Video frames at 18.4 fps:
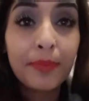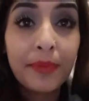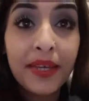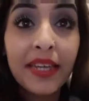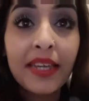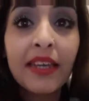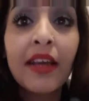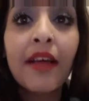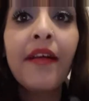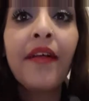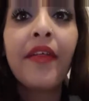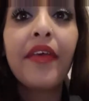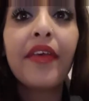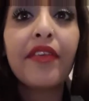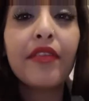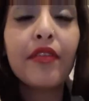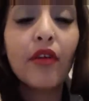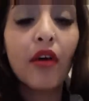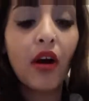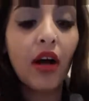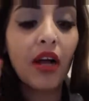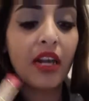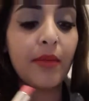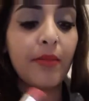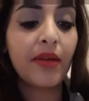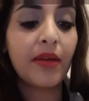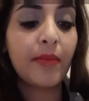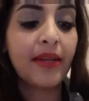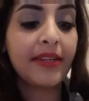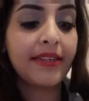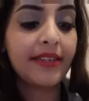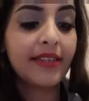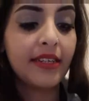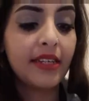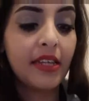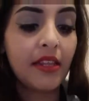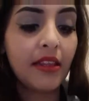pink. It's not highly
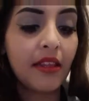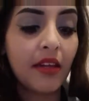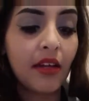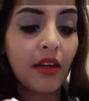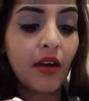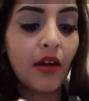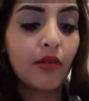pigmented either.